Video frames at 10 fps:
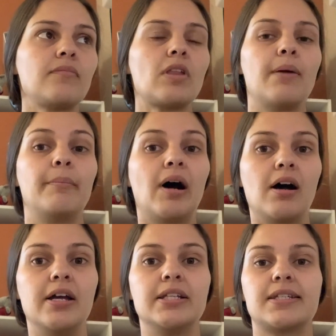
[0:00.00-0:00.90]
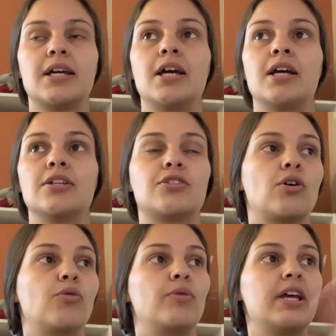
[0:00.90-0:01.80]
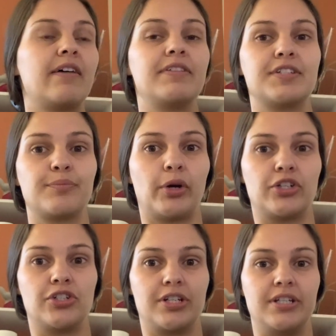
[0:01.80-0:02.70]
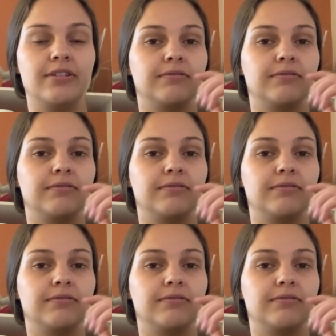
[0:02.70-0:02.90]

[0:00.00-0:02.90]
But so we have this spreadsheet.